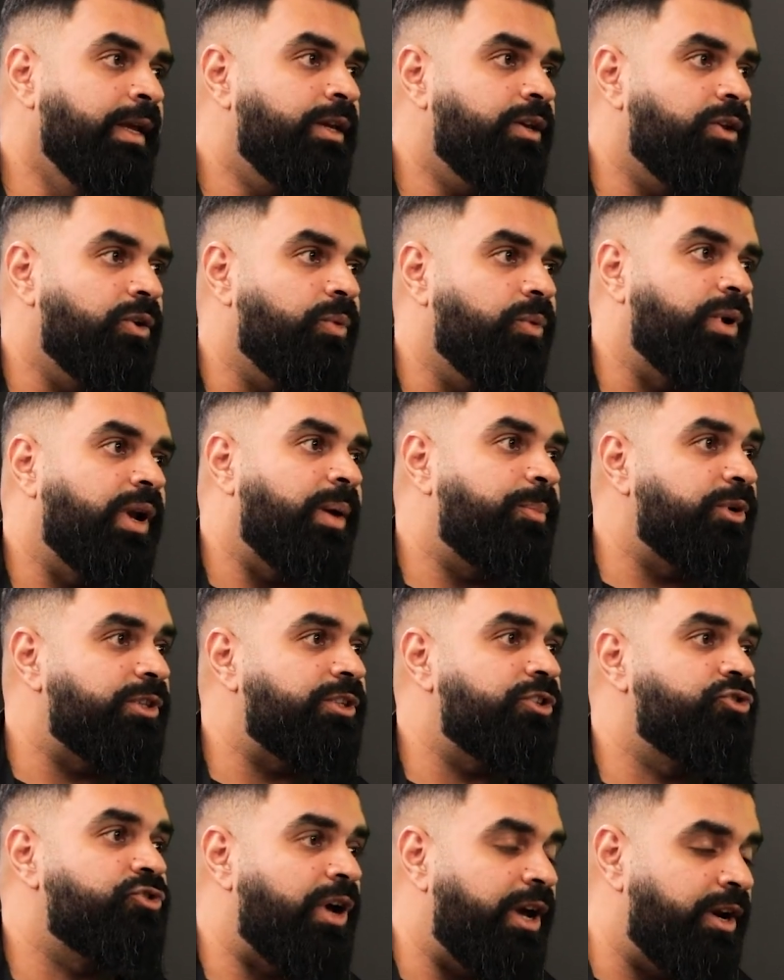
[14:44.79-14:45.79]
When I put
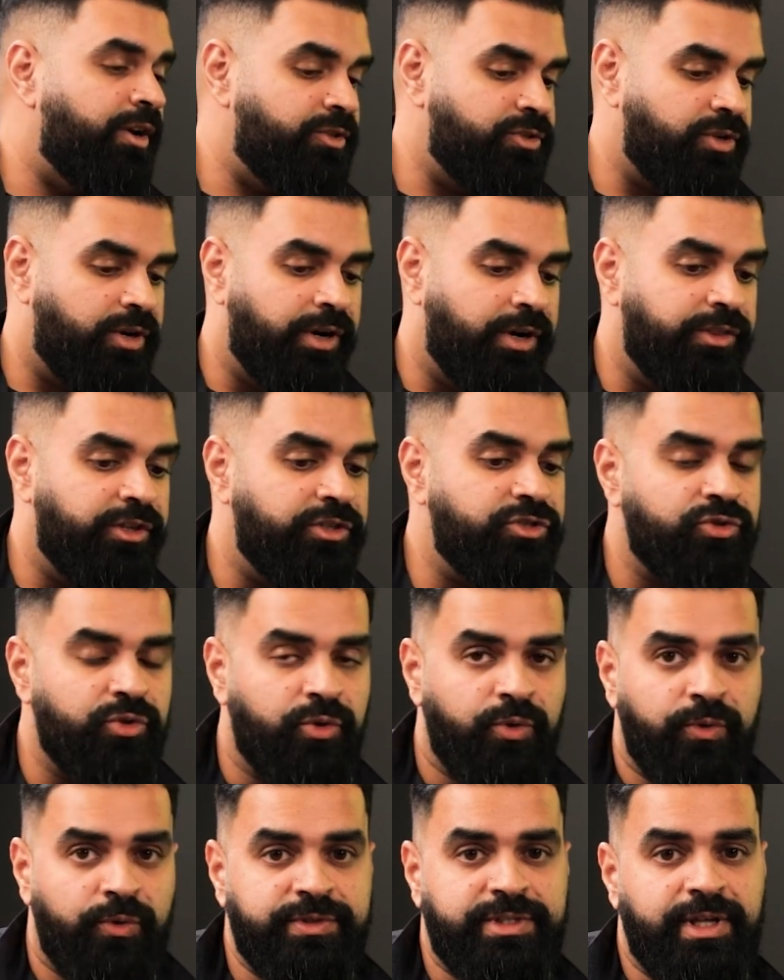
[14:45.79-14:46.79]
the dryers on, the
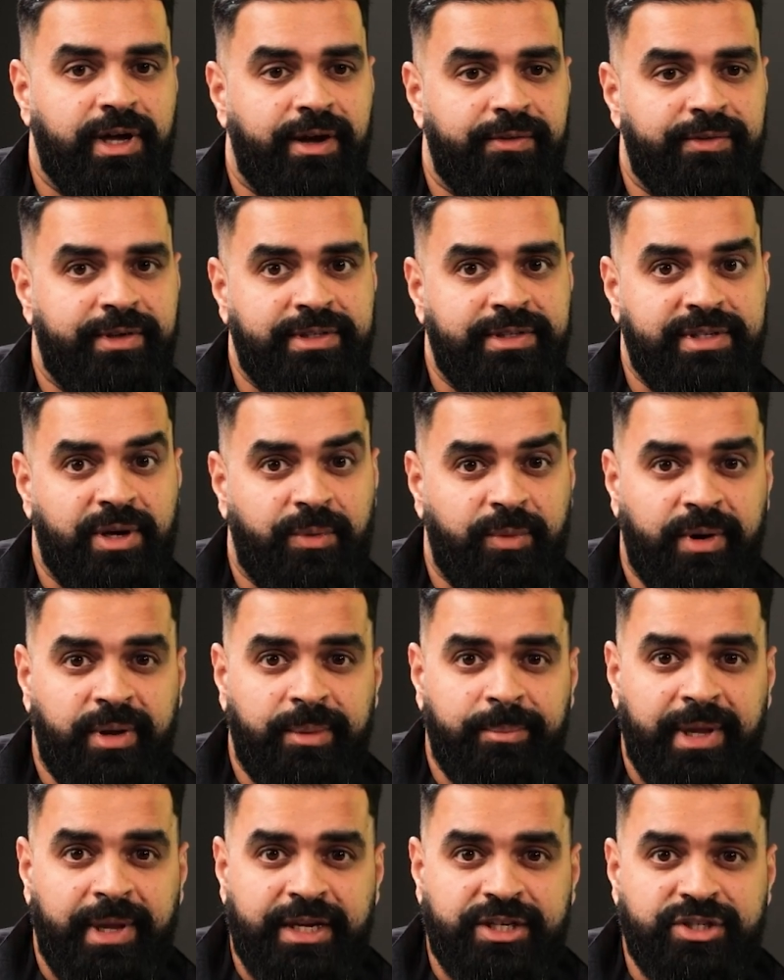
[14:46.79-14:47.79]
stoves, the ovens, I want to
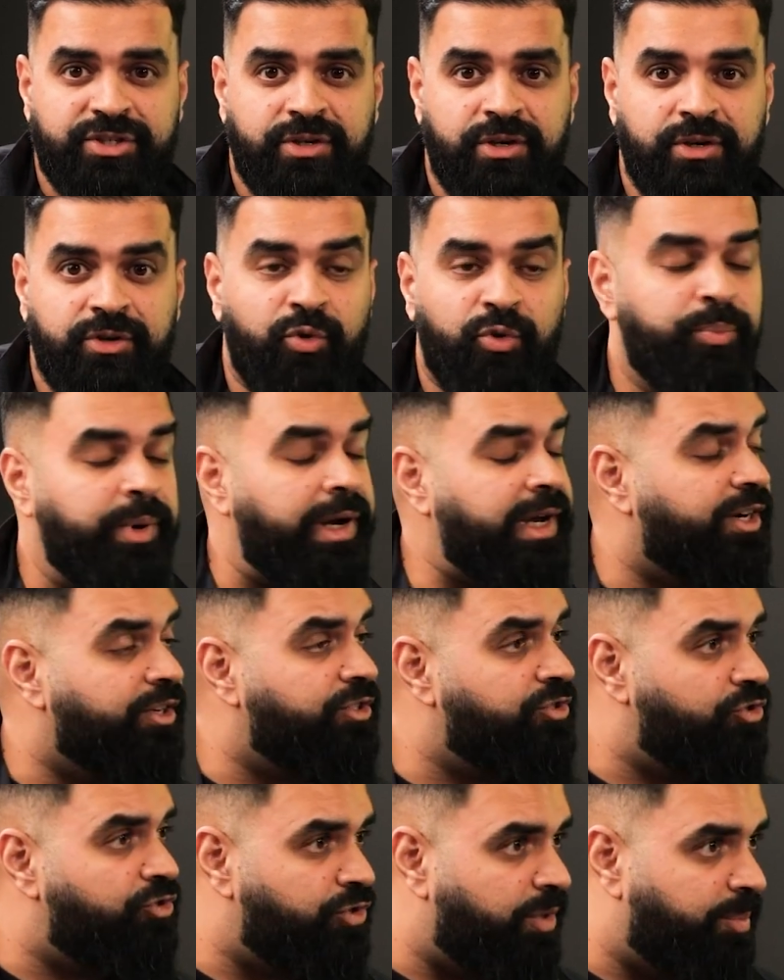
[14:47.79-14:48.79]
make sure no
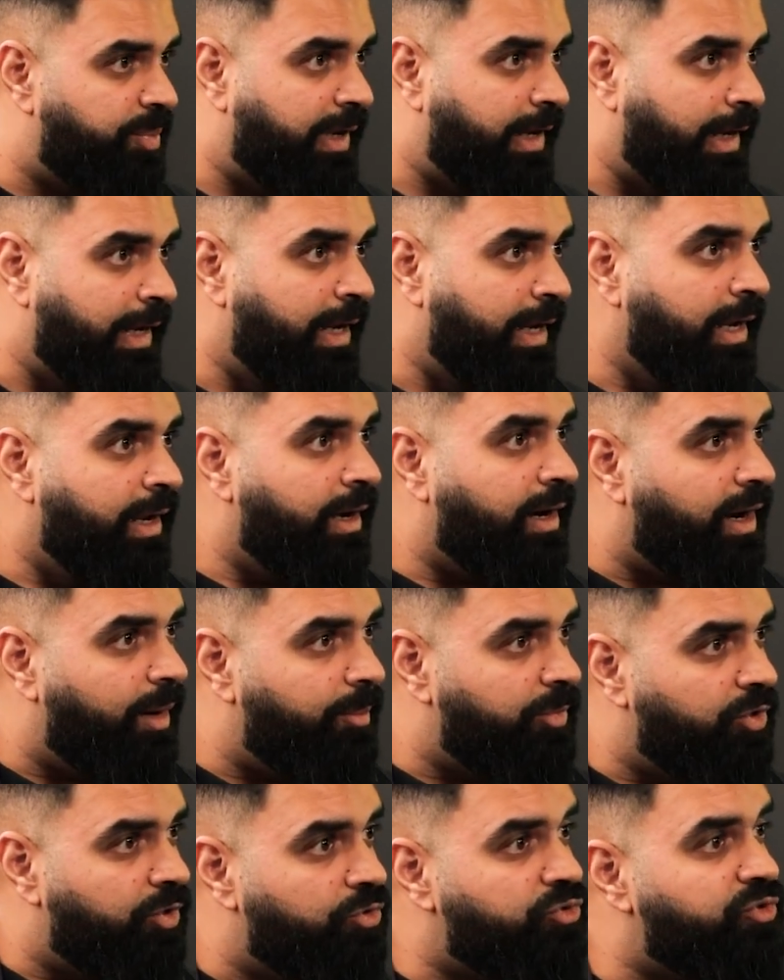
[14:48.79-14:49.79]
breakers are tripping.
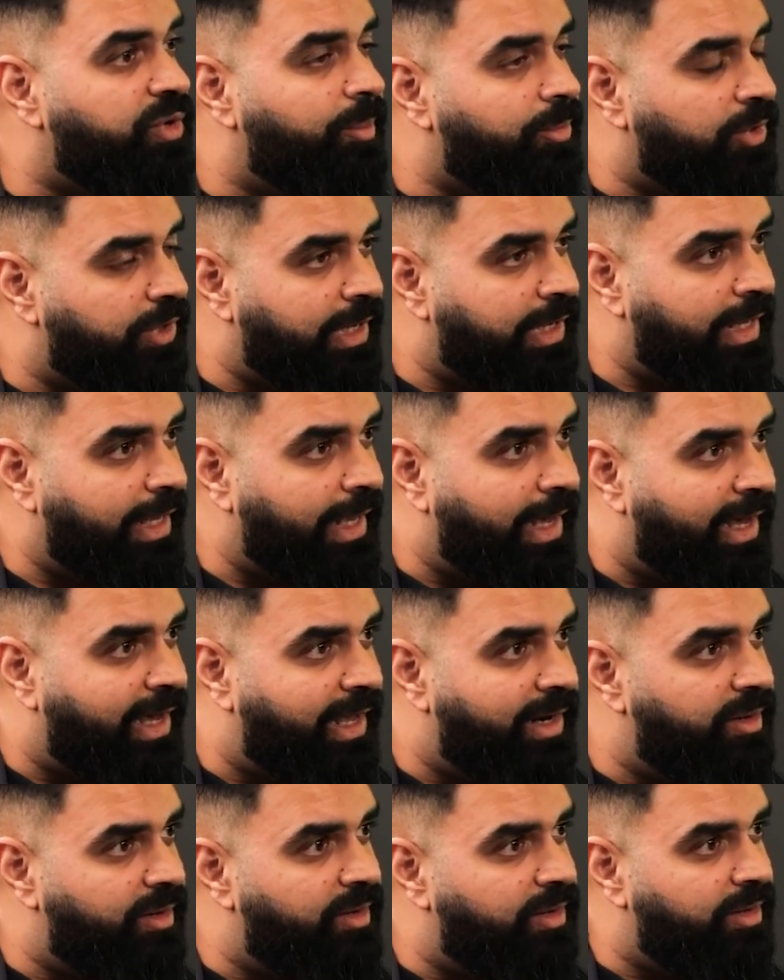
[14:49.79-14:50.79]
So I'm looking
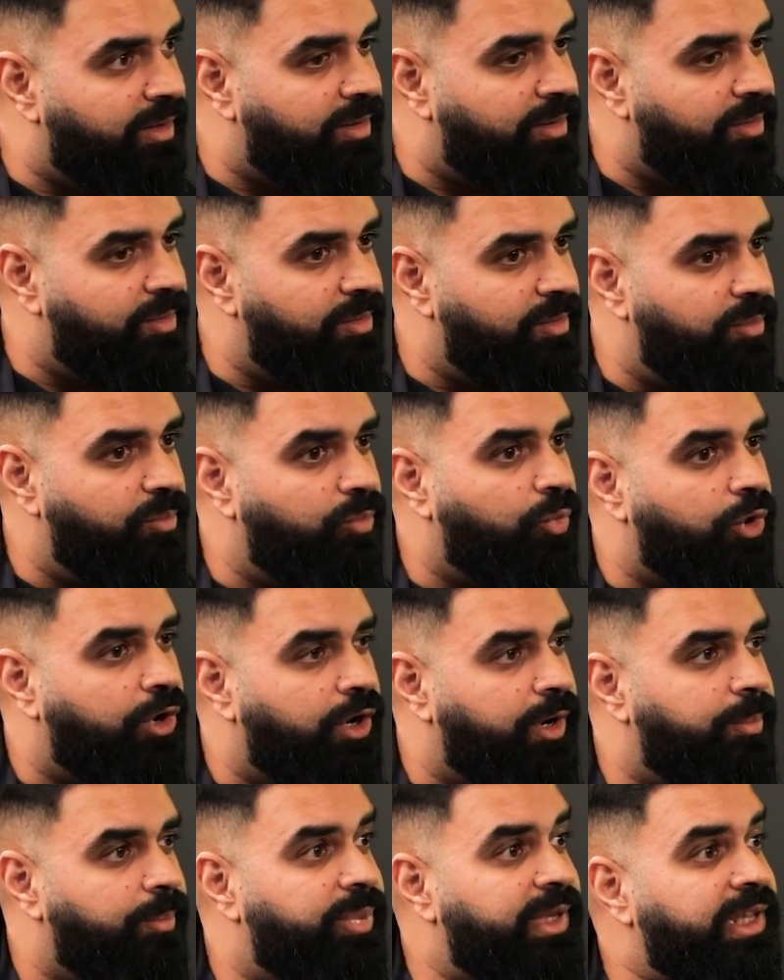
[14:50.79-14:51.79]
at
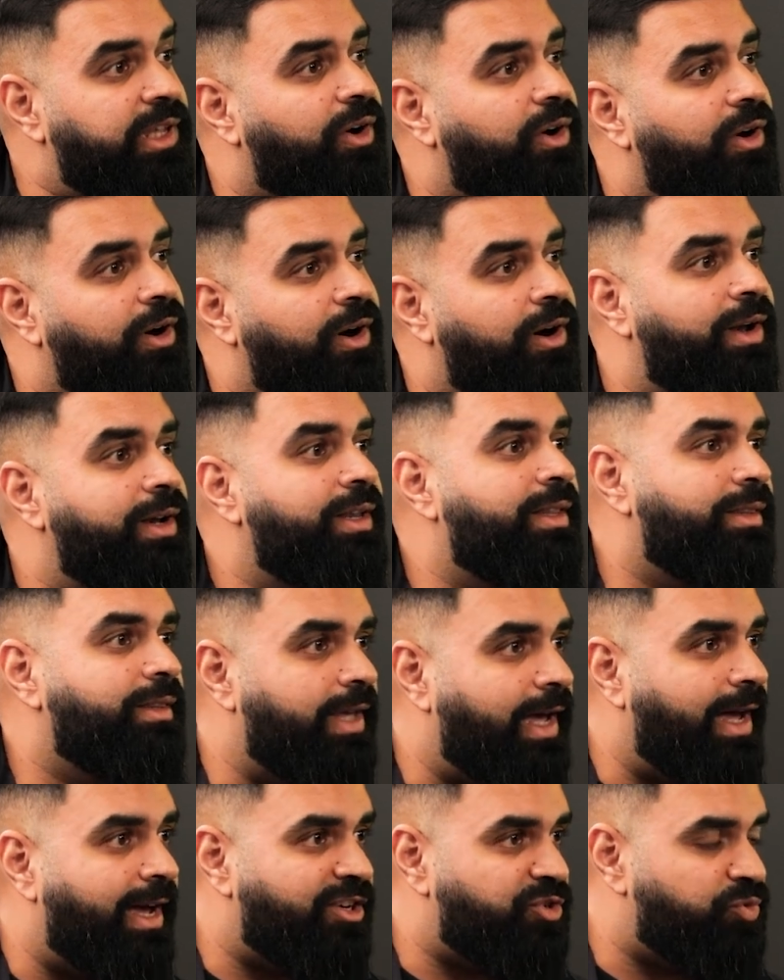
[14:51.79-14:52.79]
more beyond
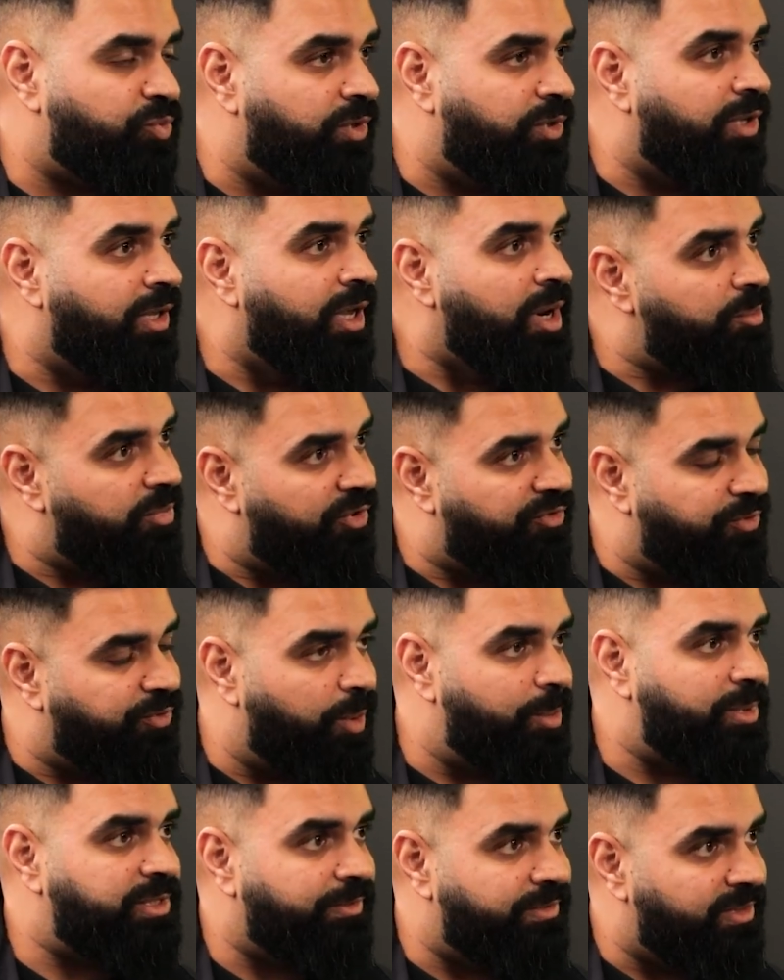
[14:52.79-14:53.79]
the actual
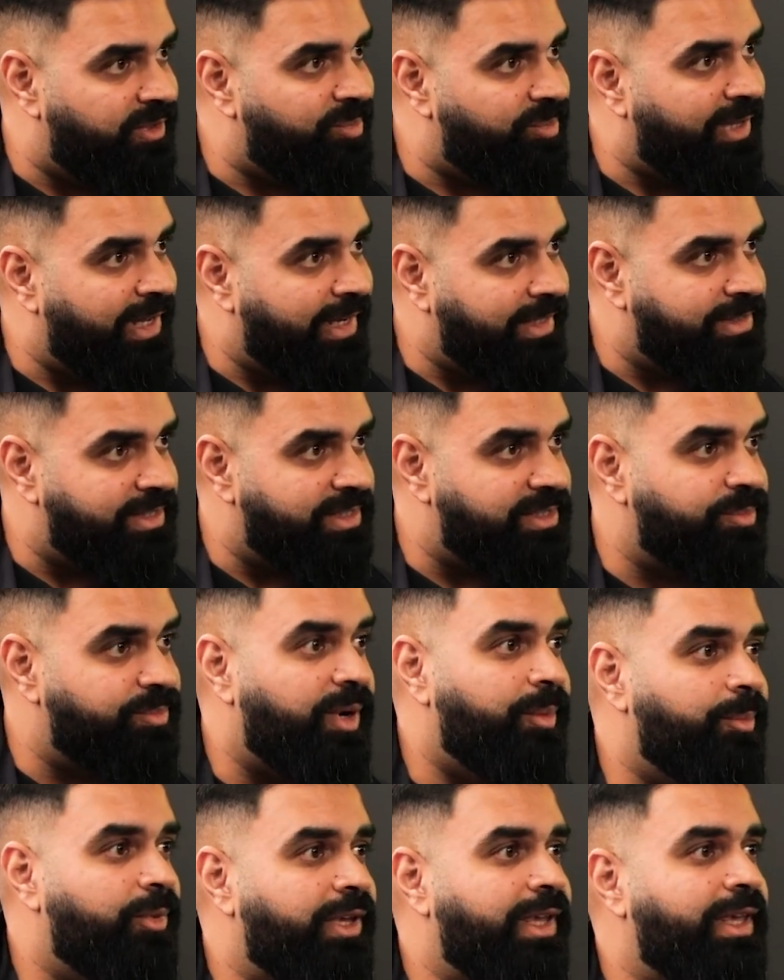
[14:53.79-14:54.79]
performance of the appliances, but
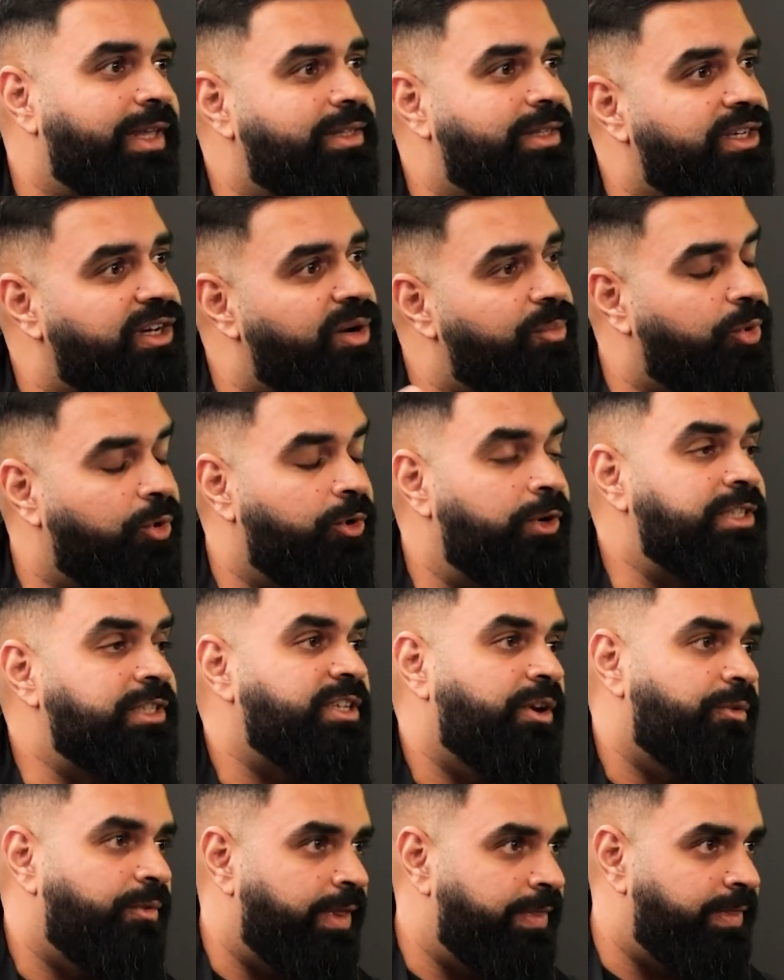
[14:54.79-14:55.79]
I'm looking at the components
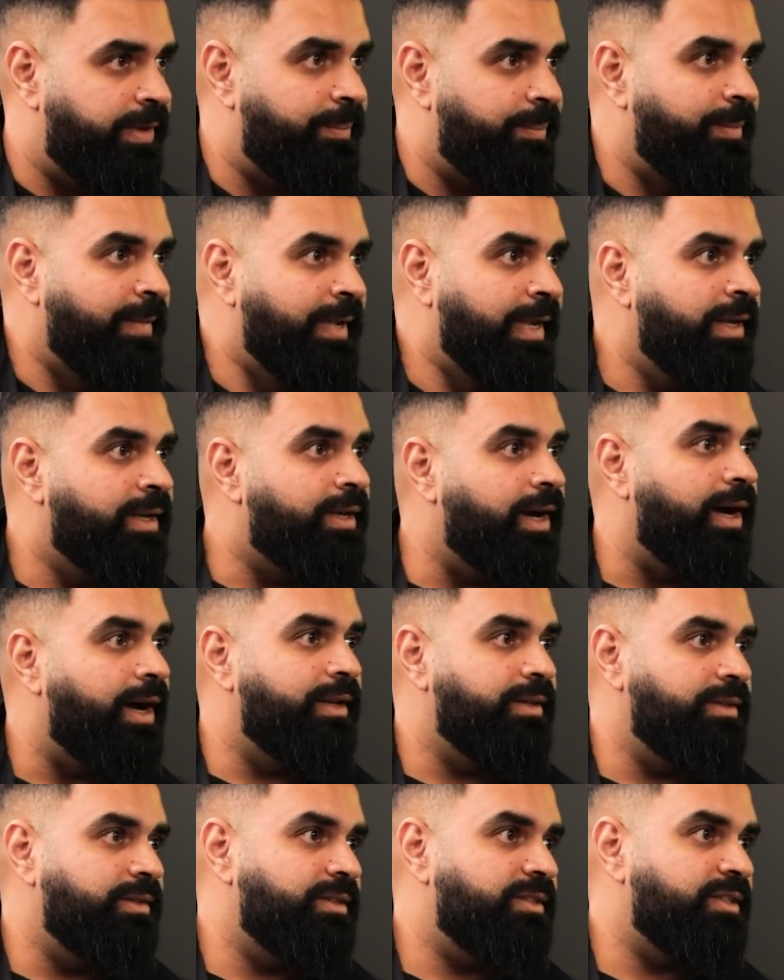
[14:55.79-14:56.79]
that run them
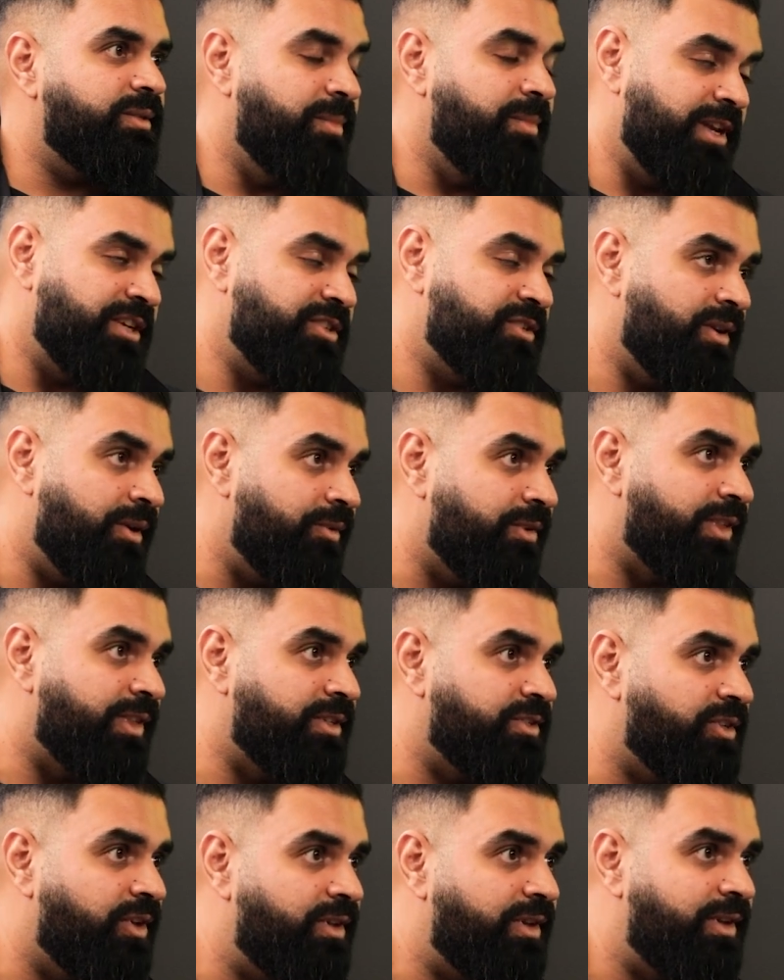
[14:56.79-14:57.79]
to make sure
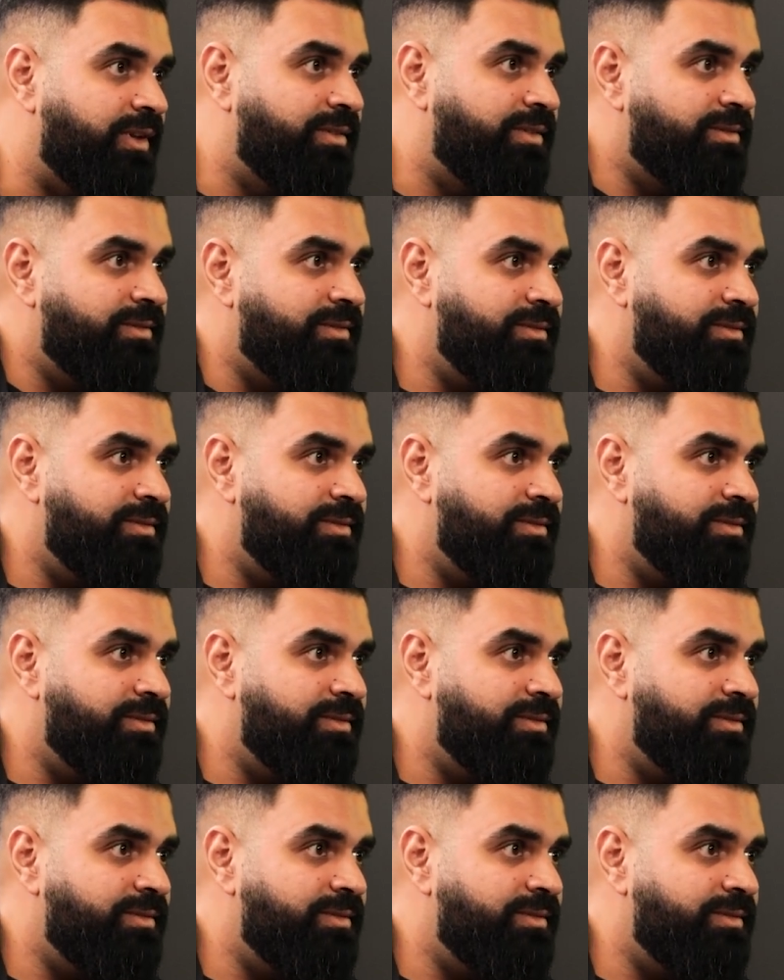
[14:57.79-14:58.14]
everything's all good.